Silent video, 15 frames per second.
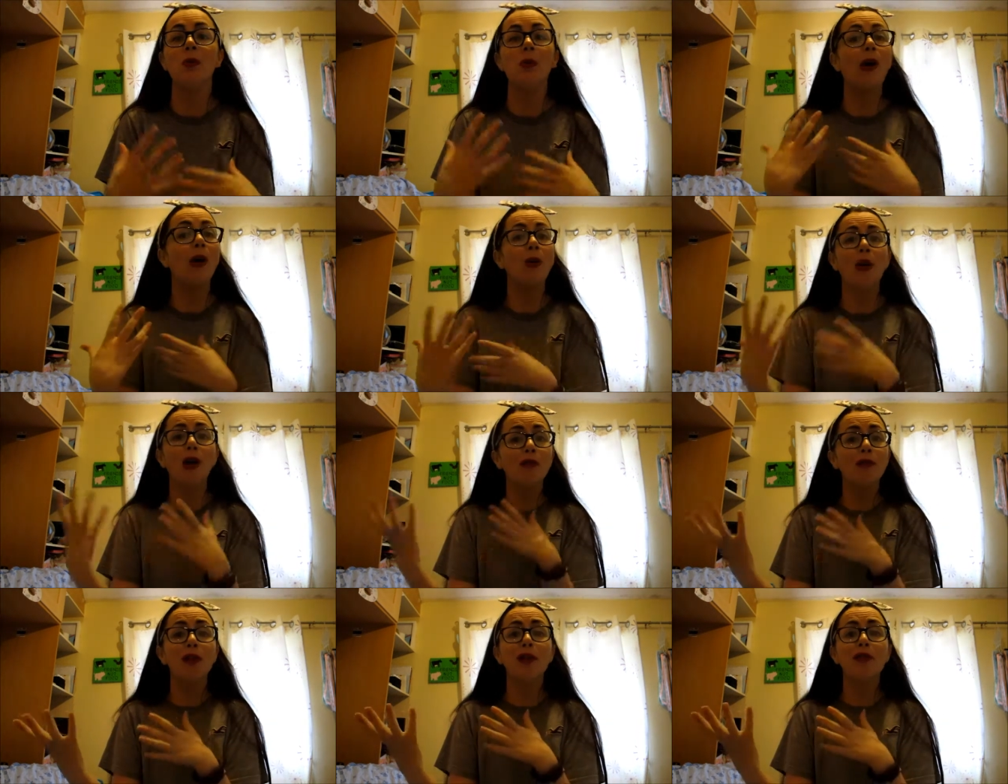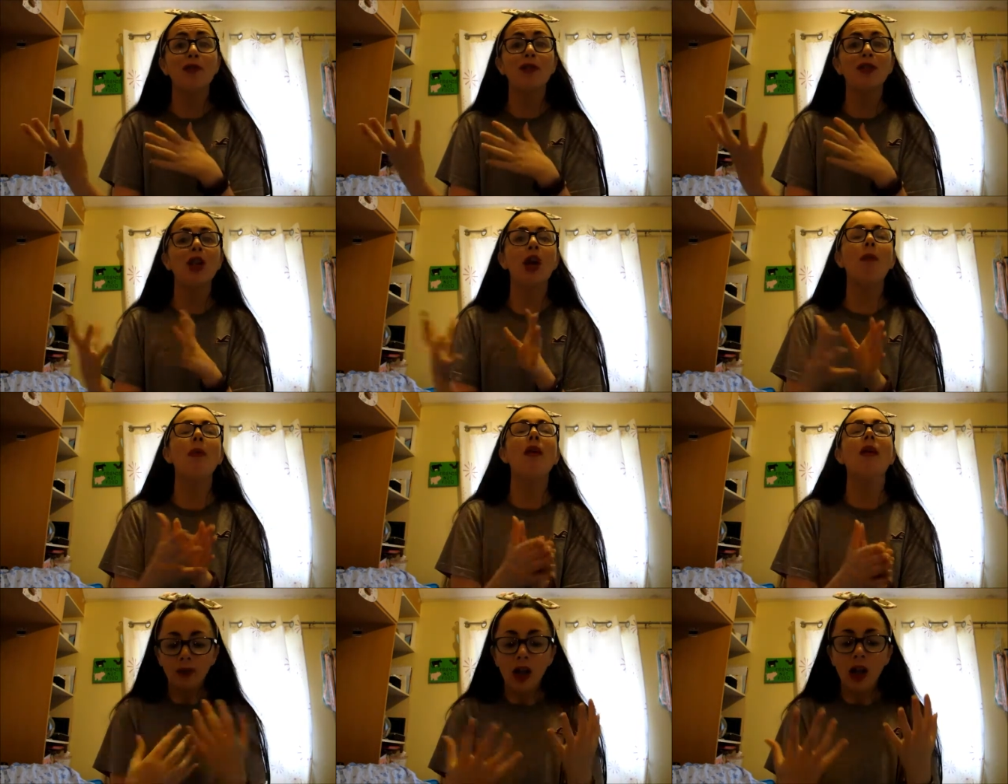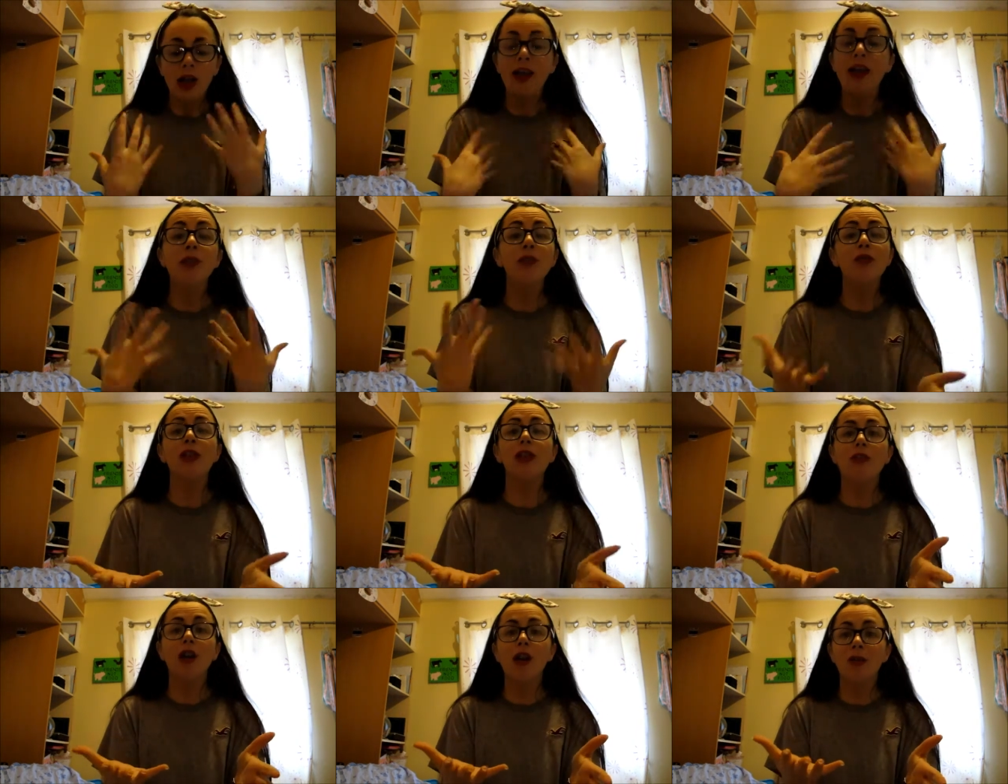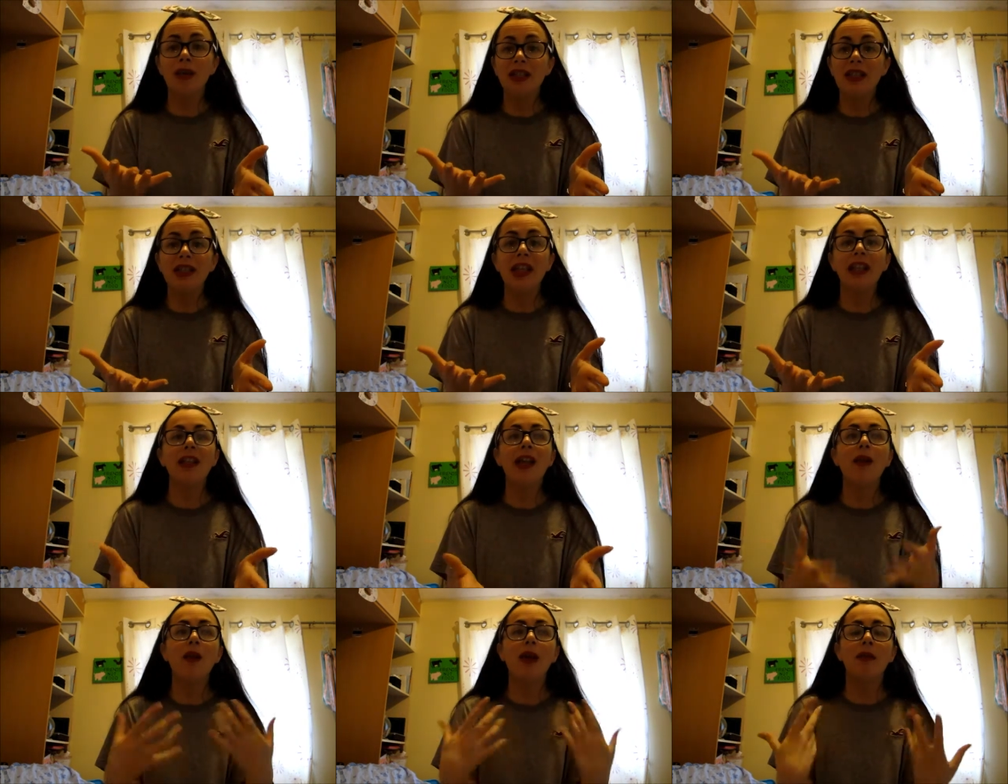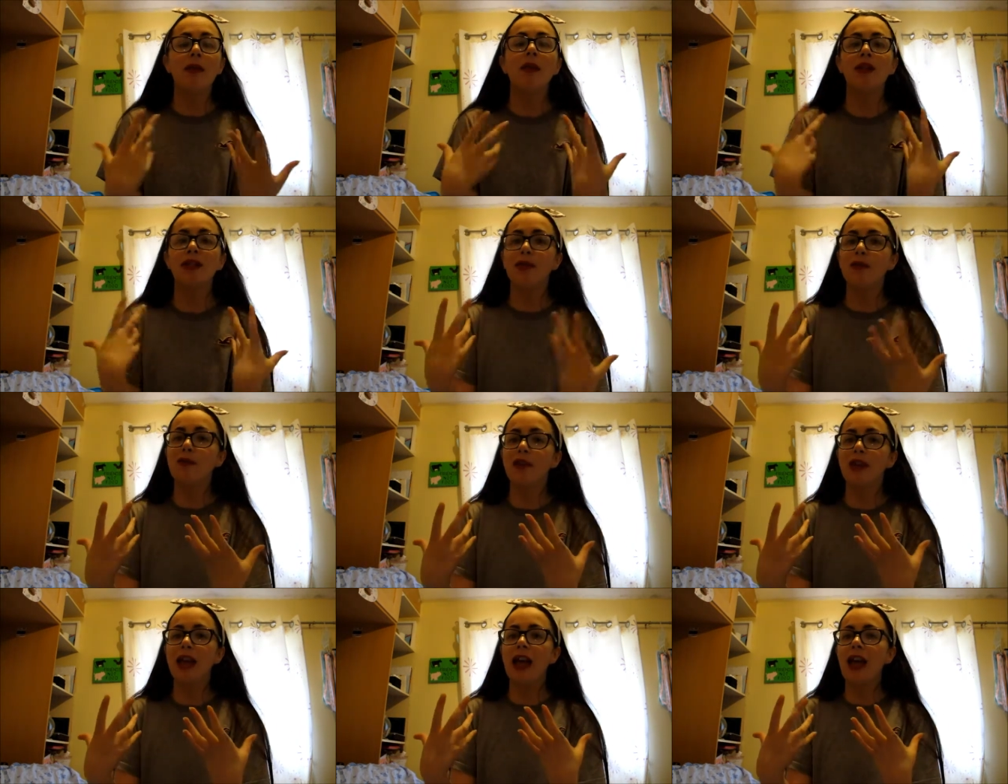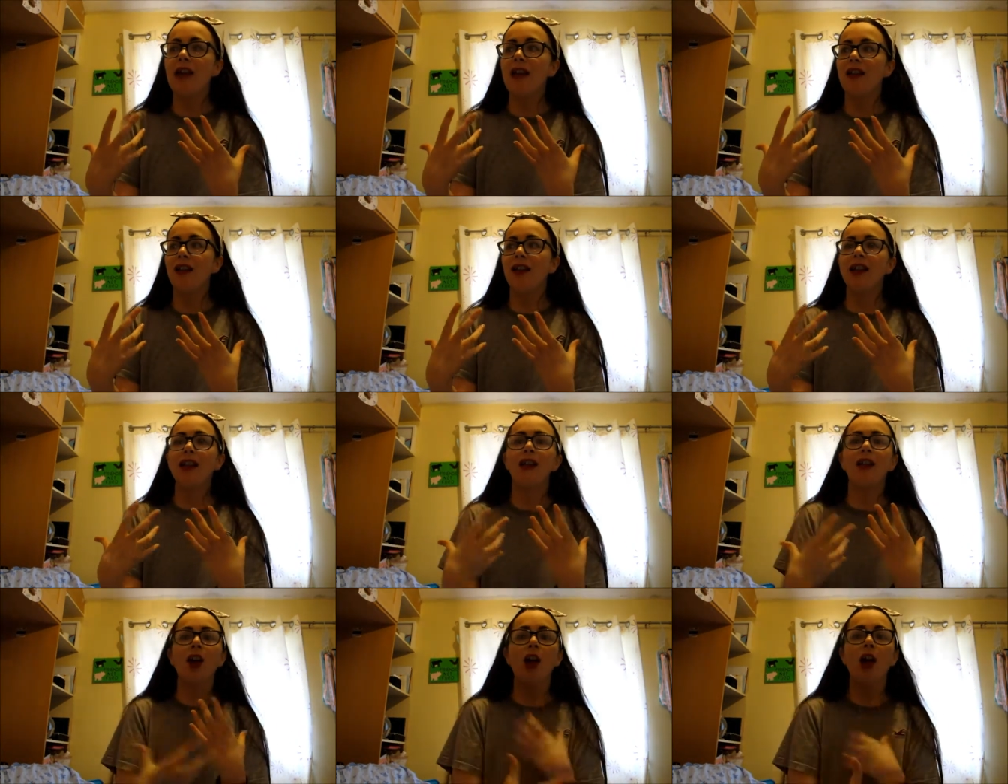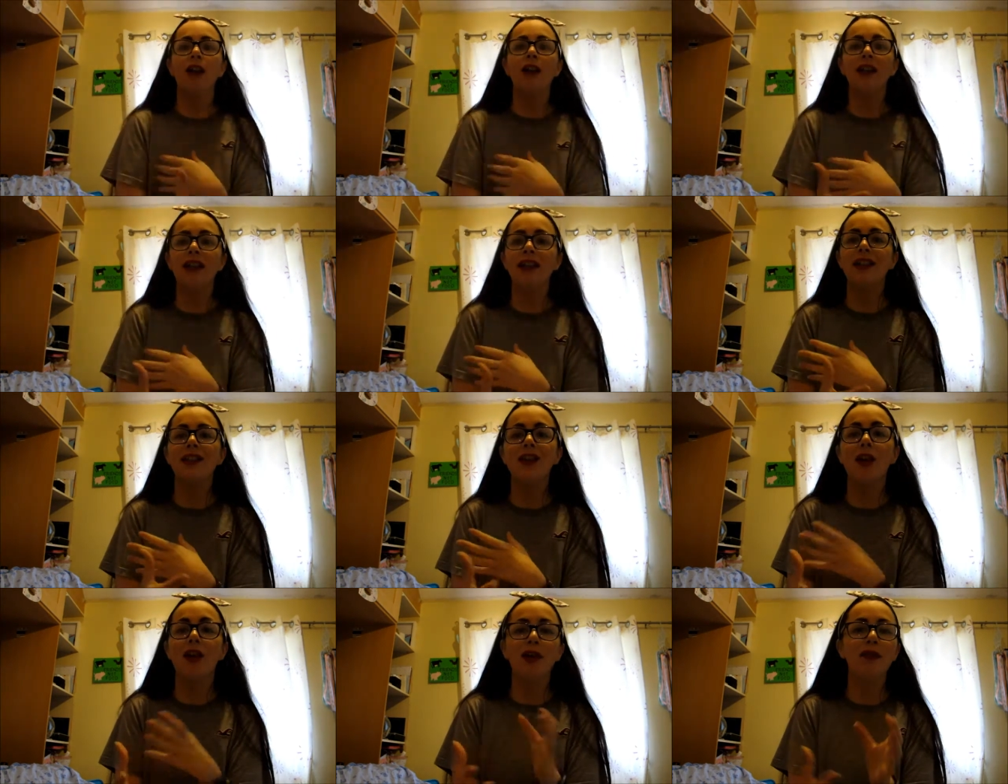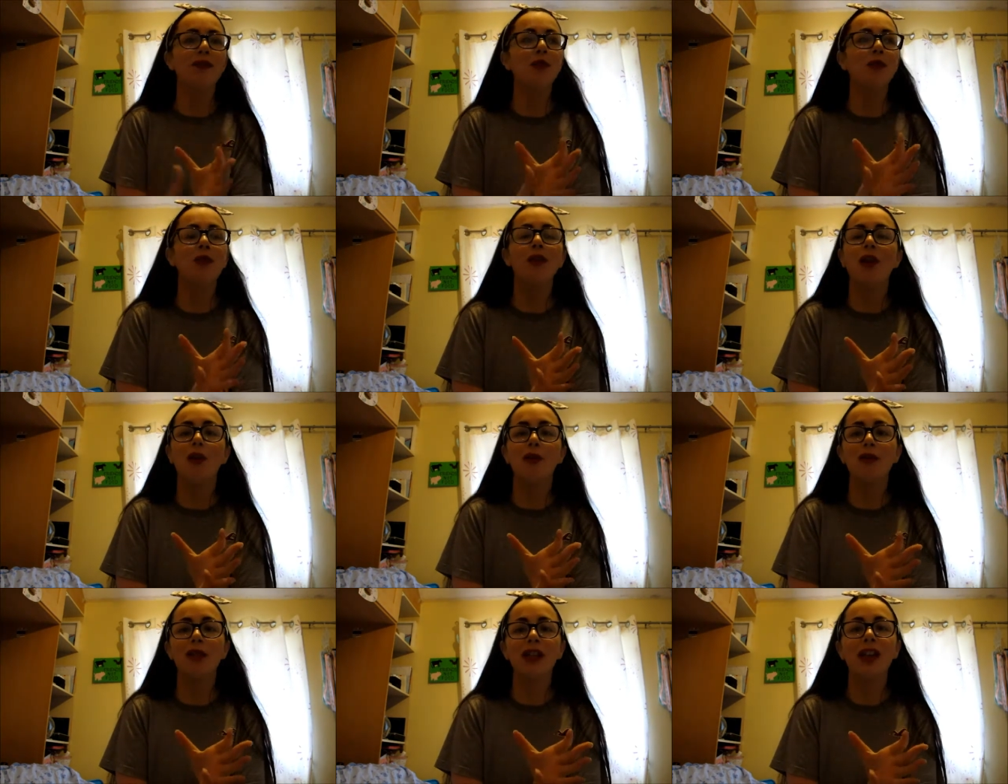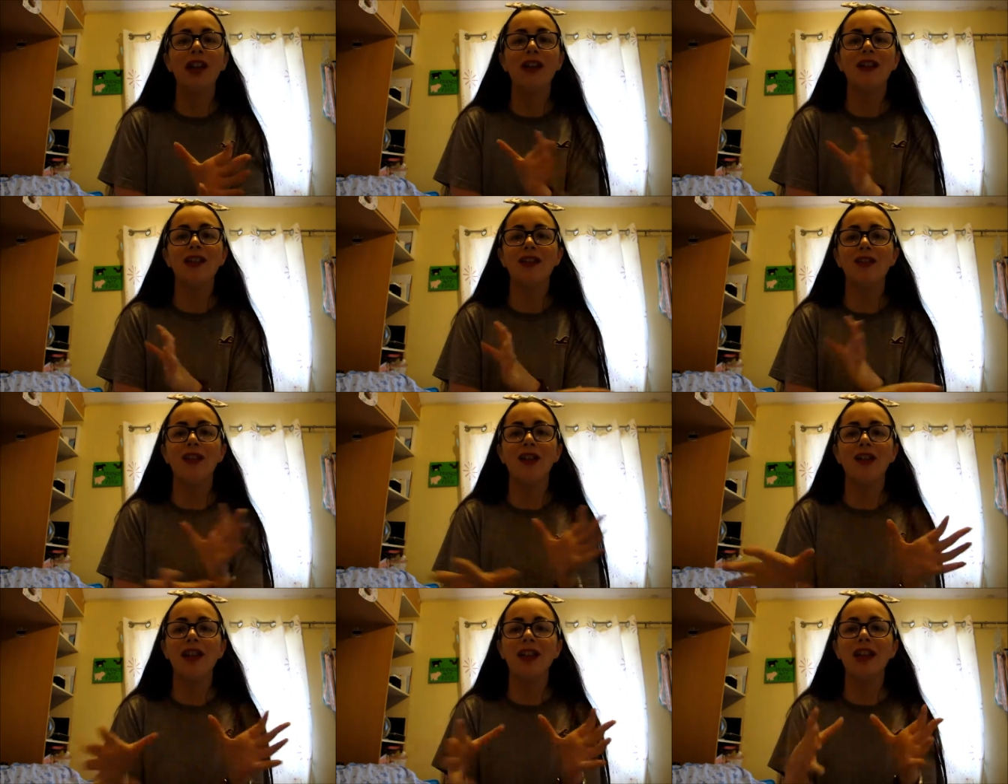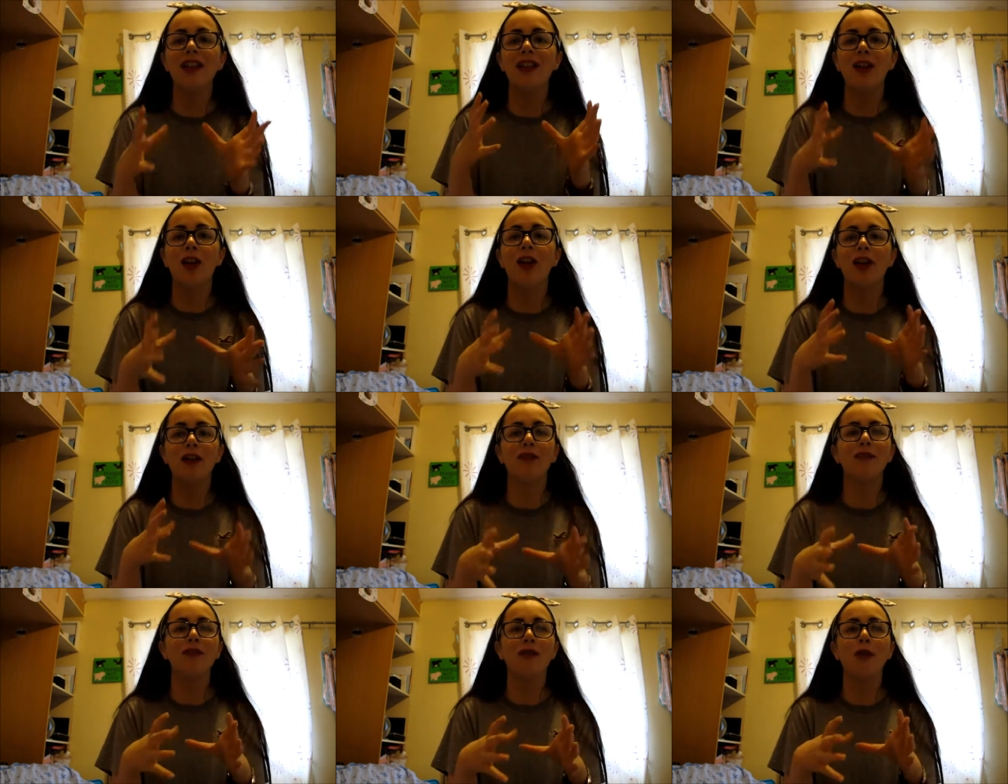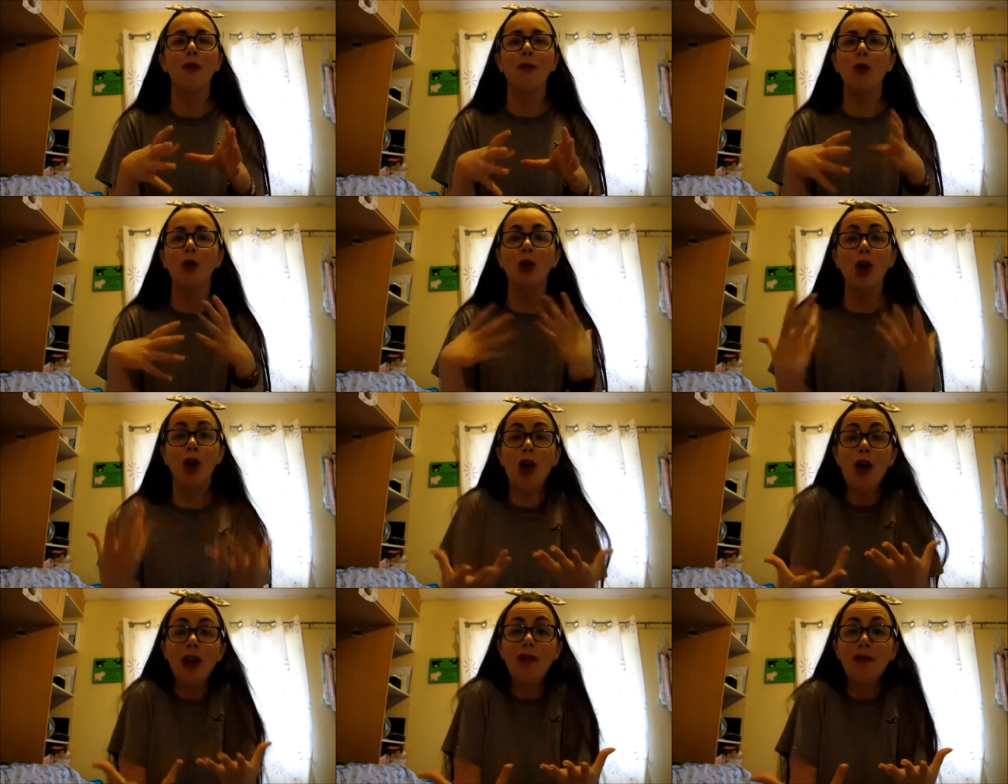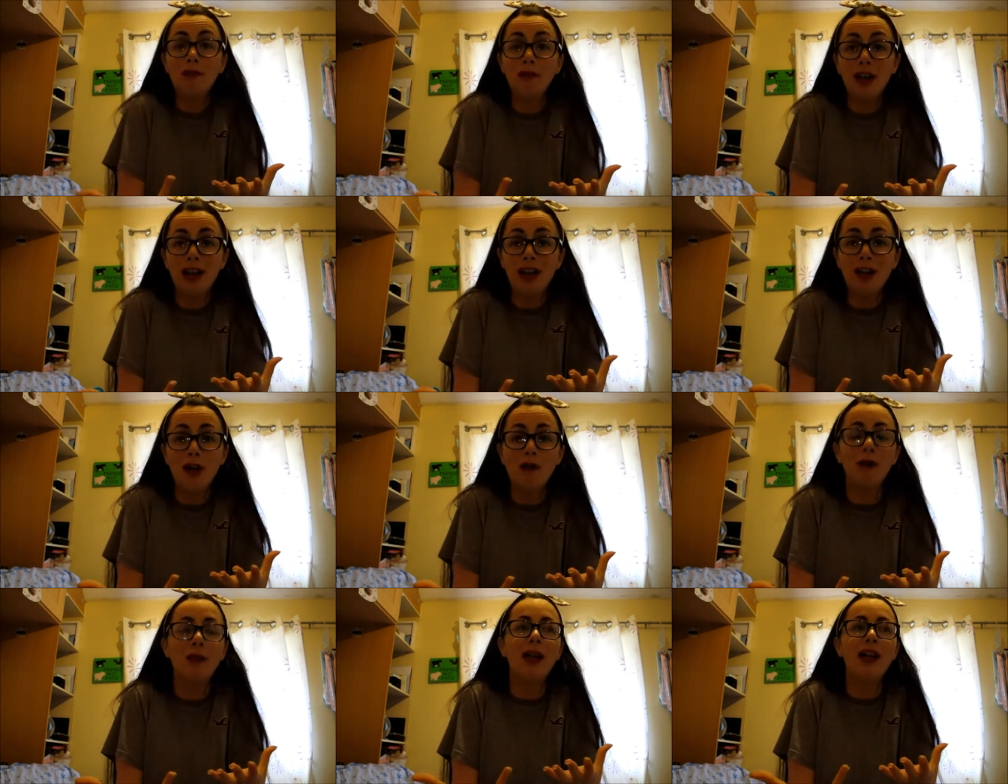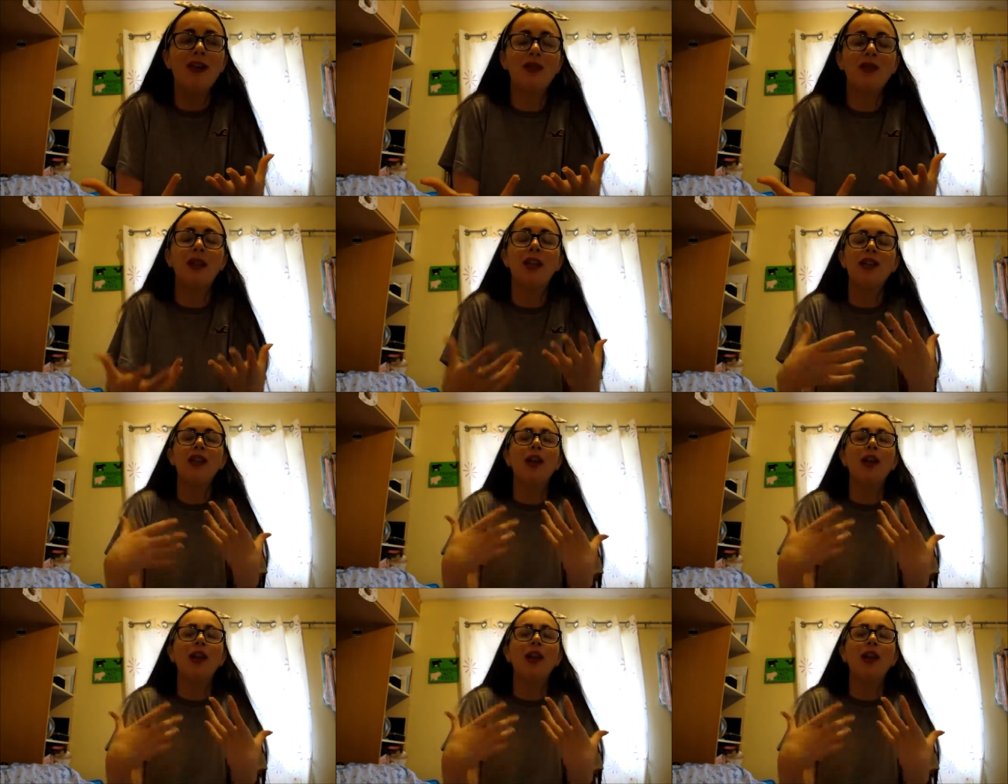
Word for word: better qualified for the job, and that was really wrong of me to think that way because I forget like all the things that I've done over the years and like the kind of work I've put in over the past few years,